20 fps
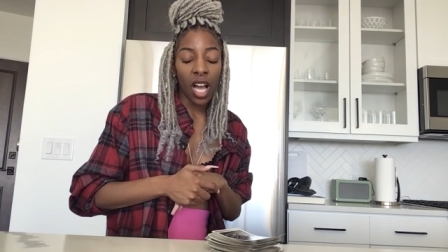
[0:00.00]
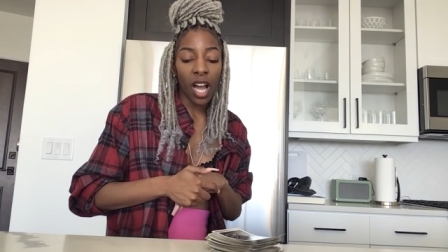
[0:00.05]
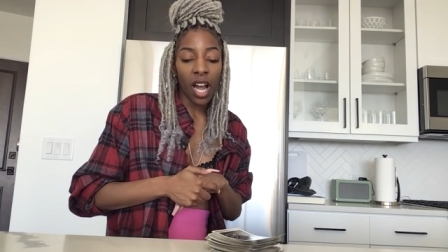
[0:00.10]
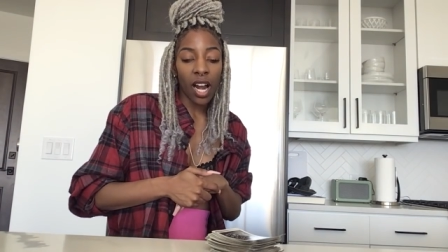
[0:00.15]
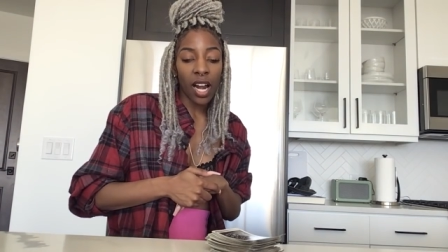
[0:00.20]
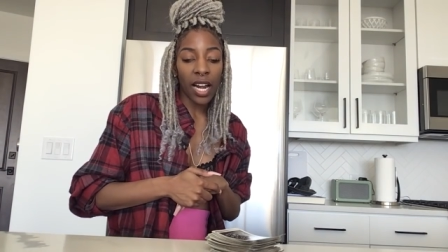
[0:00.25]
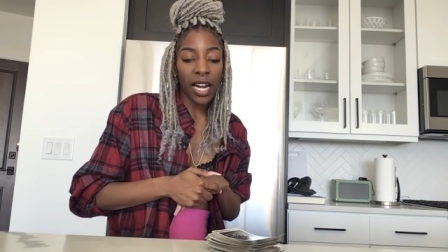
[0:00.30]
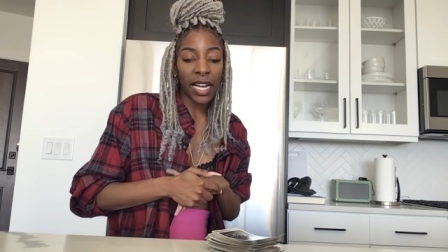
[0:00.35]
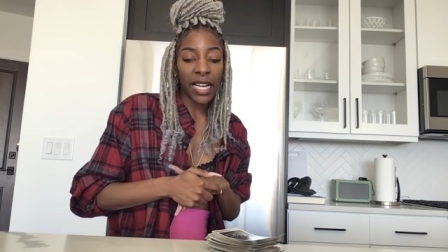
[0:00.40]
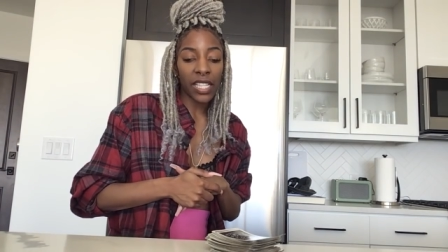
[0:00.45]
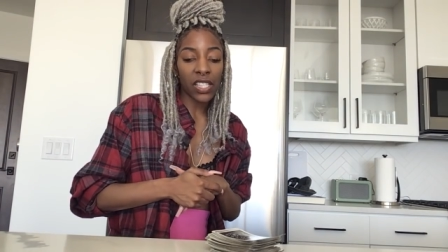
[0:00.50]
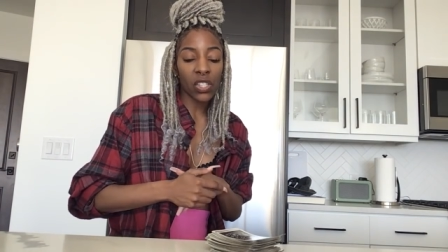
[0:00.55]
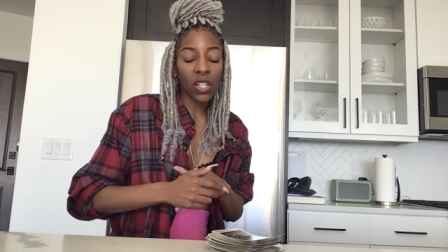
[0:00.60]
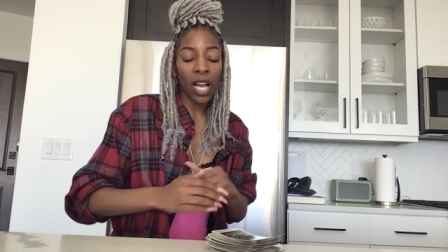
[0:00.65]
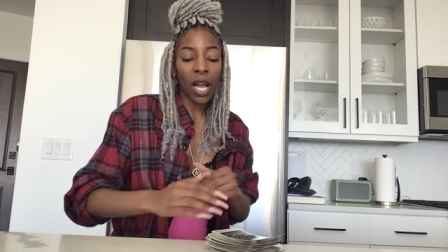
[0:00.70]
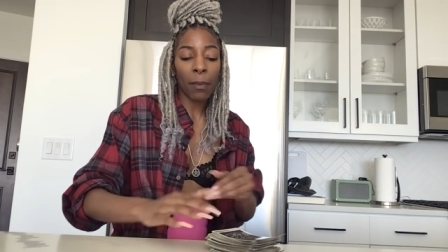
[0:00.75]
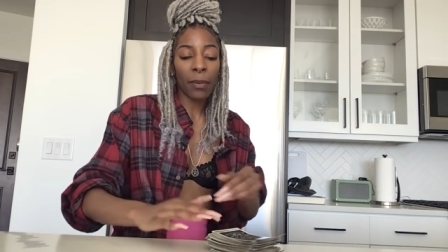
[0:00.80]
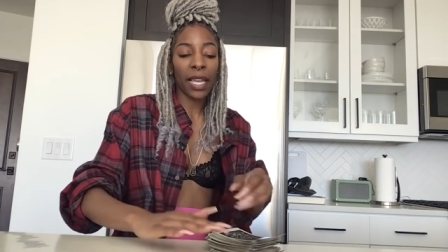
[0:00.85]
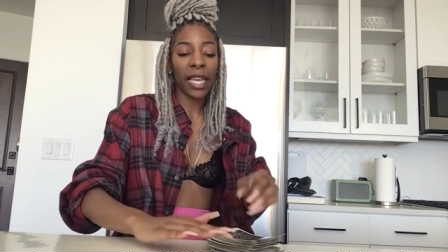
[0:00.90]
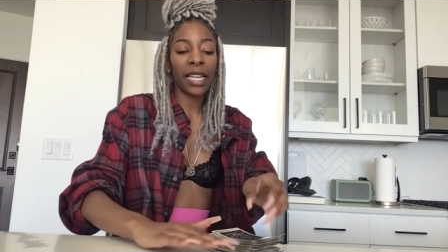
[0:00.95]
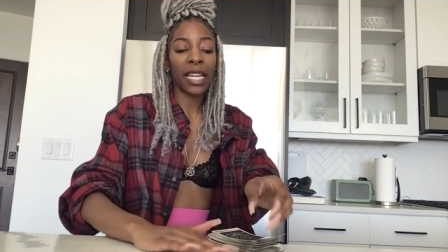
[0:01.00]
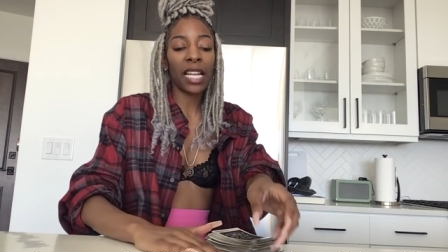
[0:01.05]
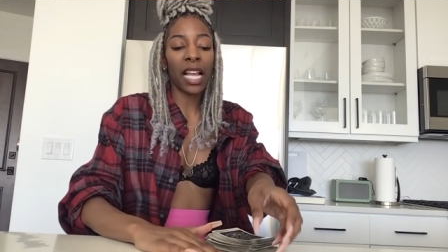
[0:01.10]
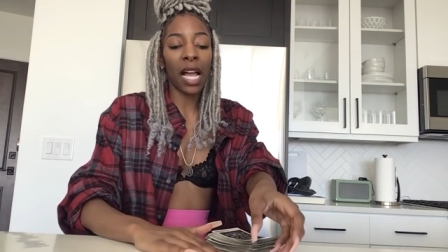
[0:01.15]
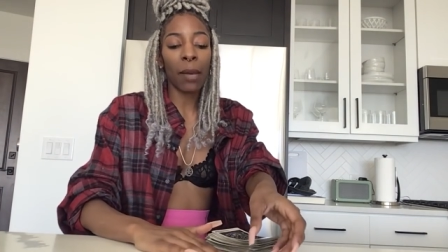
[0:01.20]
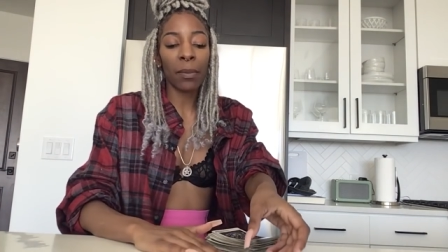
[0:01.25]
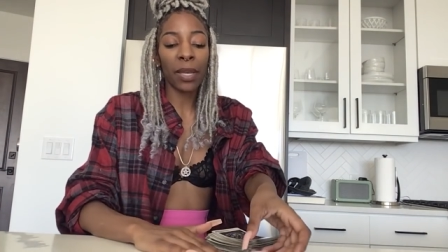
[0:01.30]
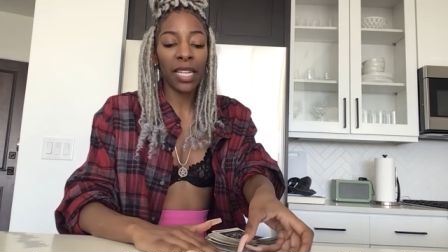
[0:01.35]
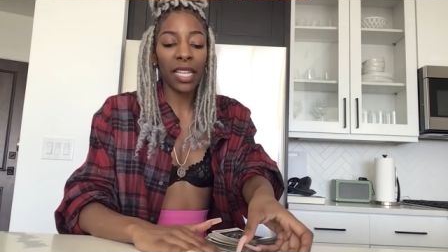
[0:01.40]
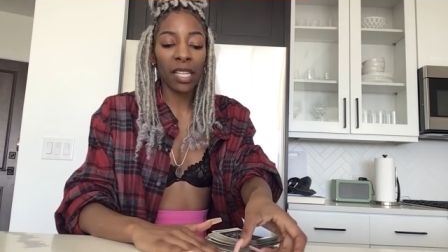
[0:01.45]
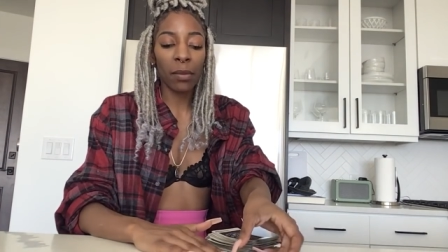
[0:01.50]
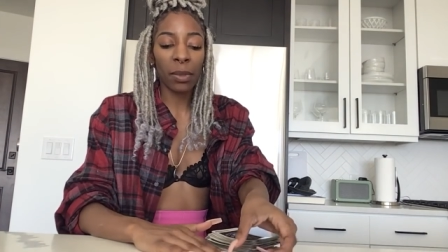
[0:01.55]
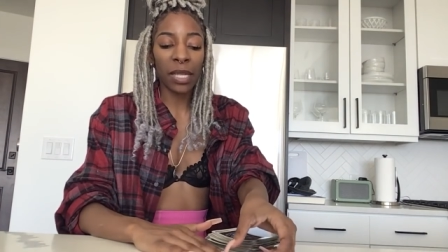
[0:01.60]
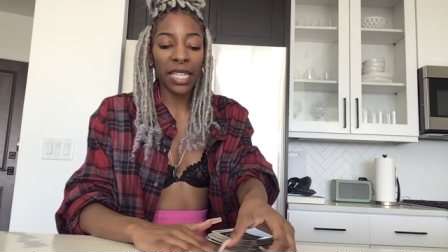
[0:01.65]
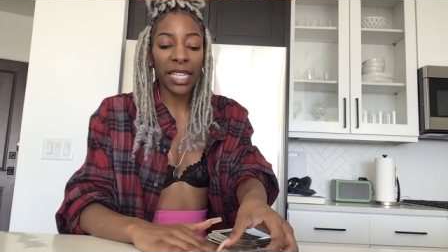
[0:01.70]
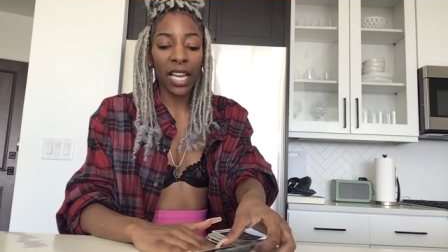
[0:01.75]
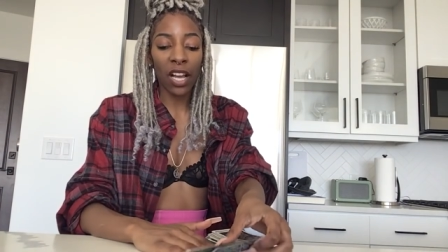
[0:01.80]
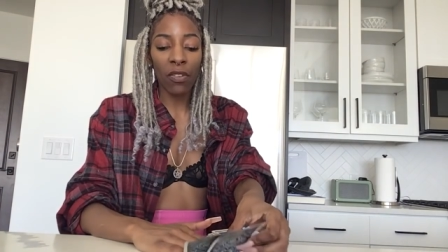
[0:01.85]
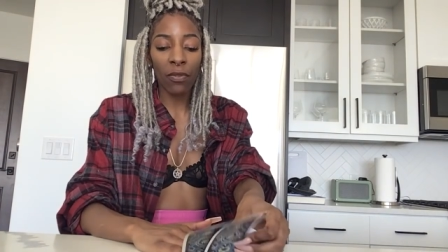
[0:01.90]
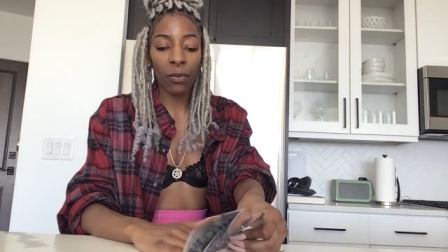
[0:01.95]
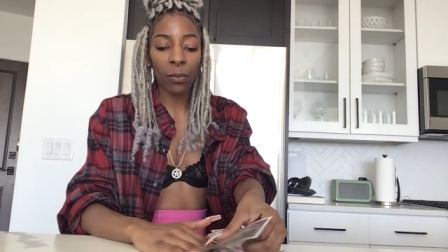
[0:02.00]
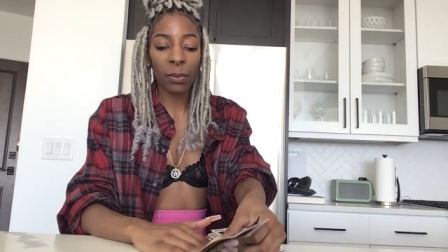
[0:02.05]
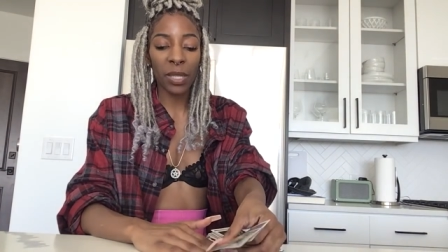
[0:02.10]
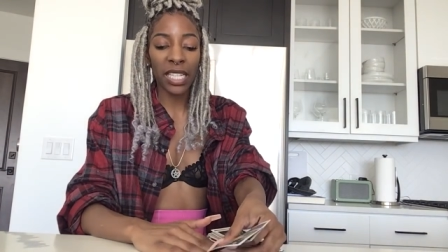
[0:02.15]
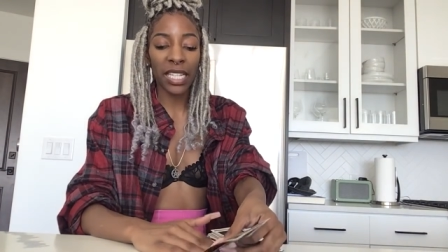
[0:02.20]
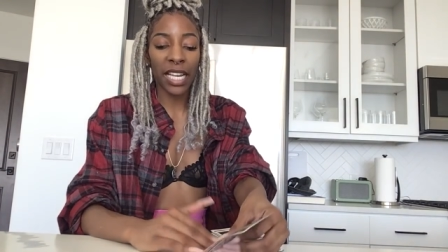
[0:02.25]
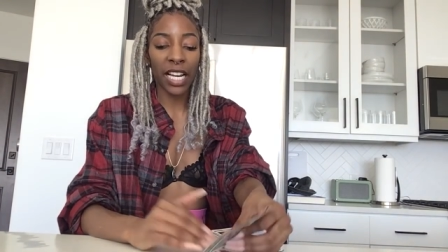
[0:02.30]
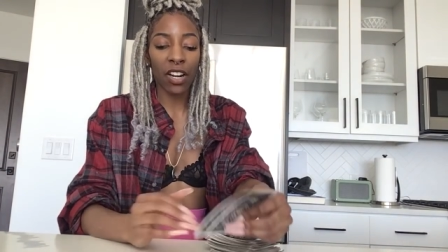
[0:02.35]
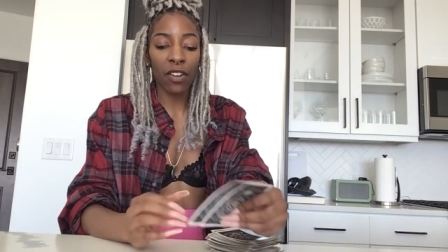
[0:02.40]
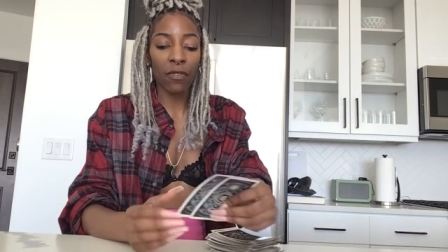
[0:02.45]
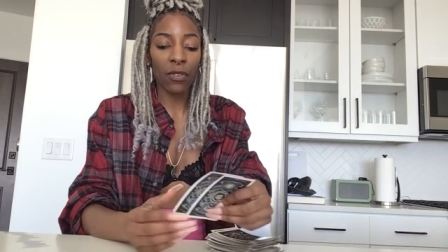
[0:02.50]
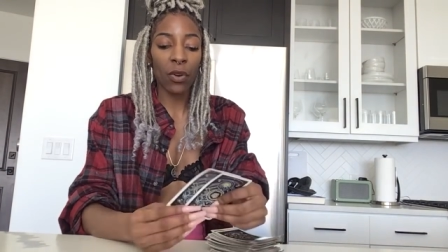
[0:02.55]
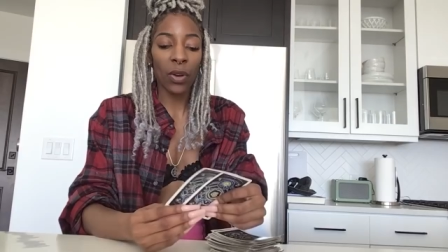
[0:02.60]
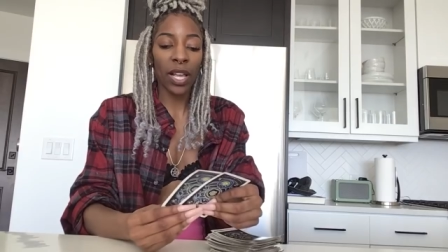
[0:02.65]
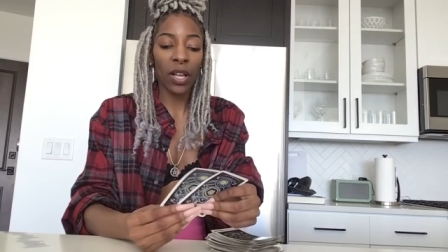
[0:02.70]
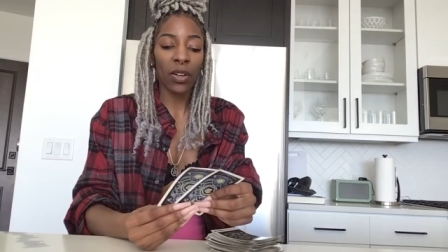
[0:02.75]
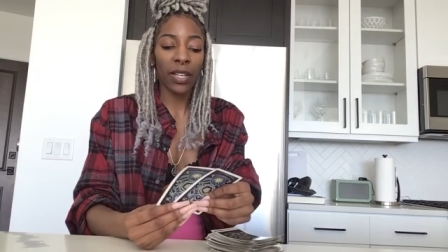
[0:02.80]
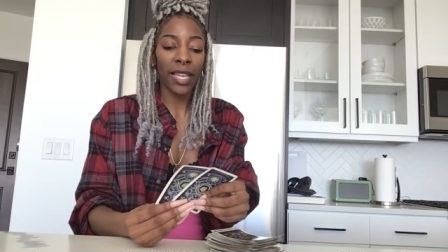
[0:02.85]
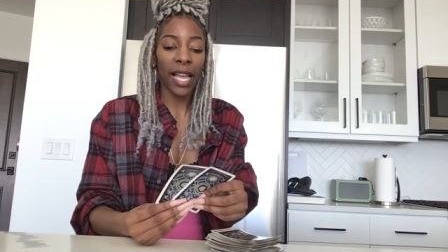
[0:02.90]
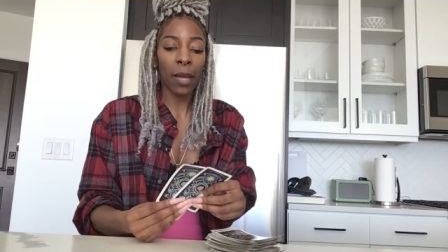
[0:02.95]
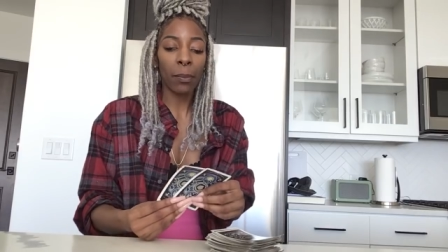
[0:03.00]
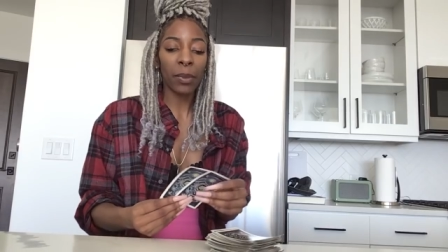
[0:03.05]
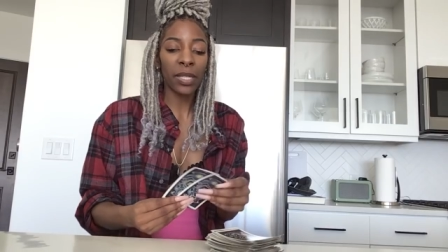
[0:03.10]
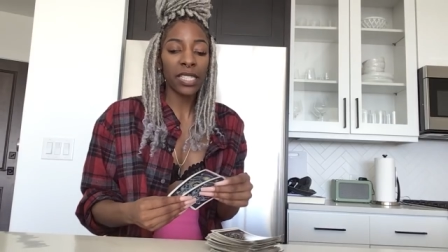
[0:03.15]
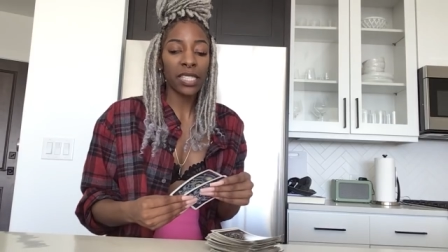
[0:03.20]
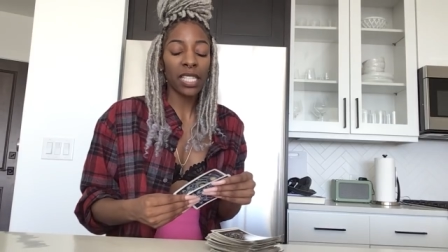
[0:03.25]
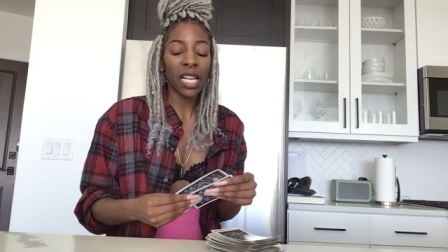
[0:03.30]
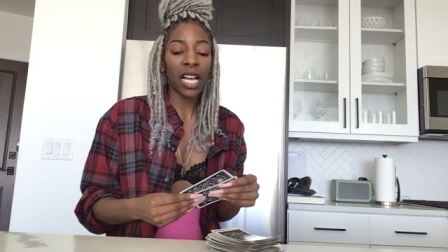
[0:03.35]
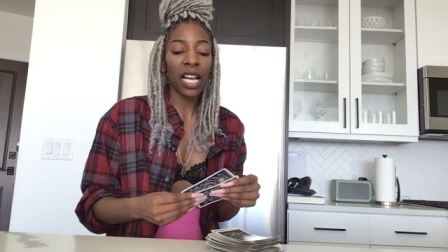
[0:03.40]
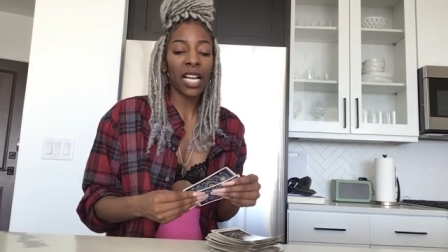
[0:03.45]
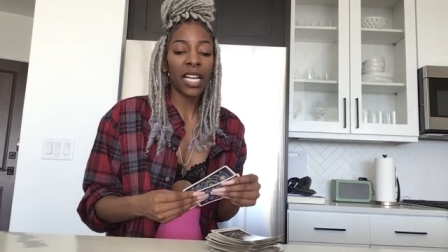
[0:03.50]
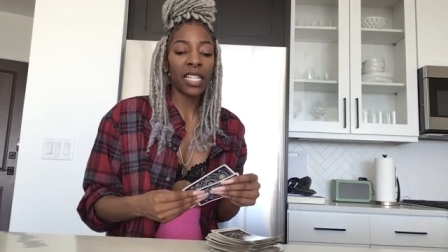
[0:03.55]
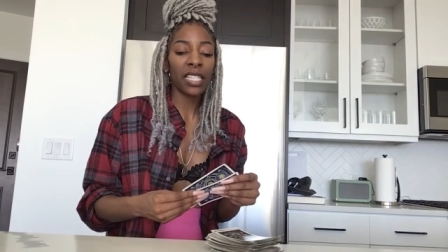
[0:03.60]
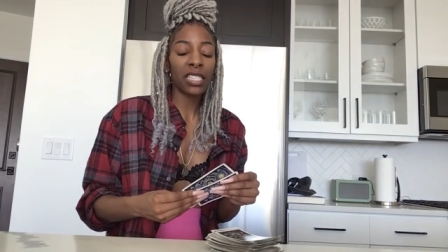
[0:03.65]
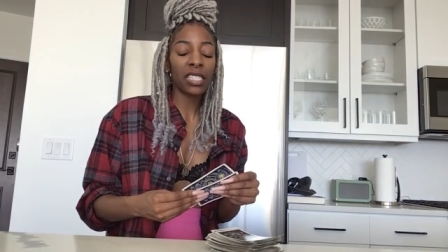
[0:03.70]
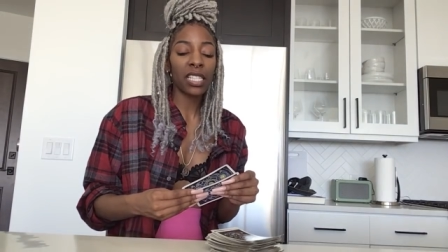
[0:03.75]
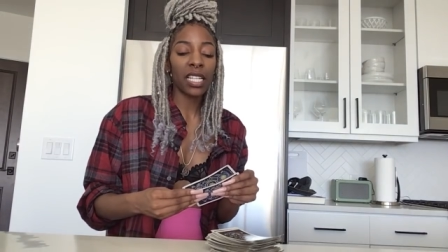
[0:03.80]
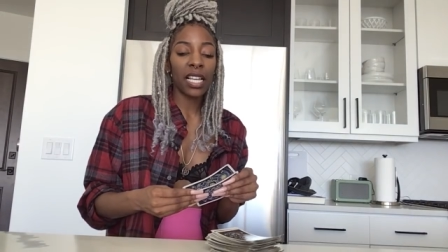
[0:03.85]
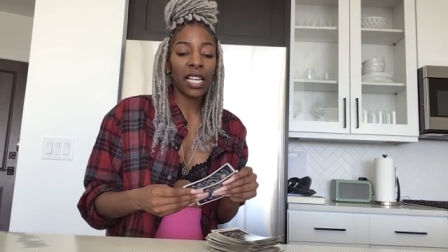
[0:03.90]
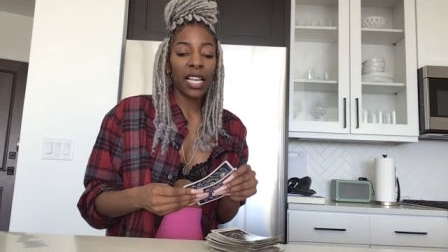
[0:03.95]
All right, so I'm getting, I'm getting, be careful, be careful, El Capitan.